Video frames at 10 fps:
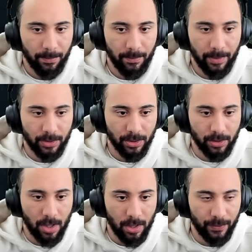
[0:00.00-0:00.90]
Make sure
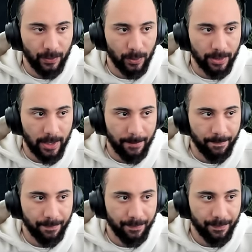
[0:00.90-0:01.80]
the car's fueled up.
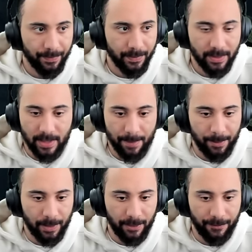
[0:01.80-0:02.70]
It's got
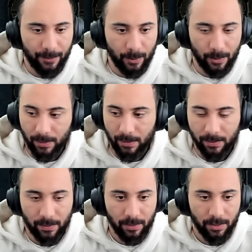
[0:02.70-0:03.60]
plenty of fuel.
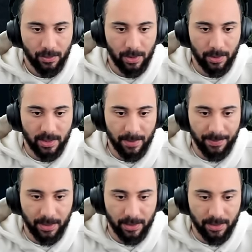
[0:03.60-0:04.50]
Trunk's
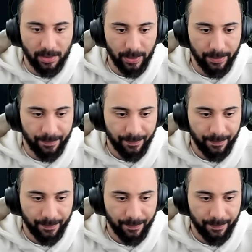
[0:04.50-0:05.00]
empty. Let's do it.